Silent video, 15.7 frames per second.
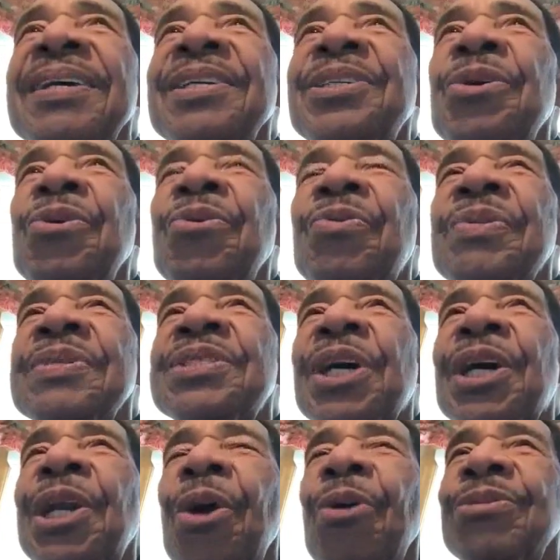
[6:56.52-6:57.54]
Duke was the
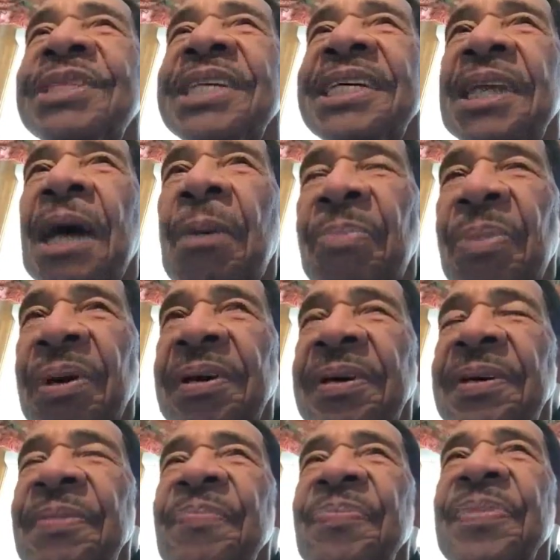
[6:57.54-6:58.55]
closing number.
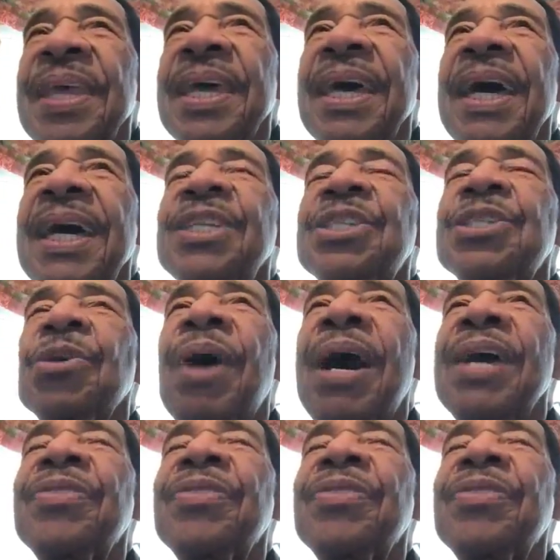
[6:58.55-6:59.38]
And so I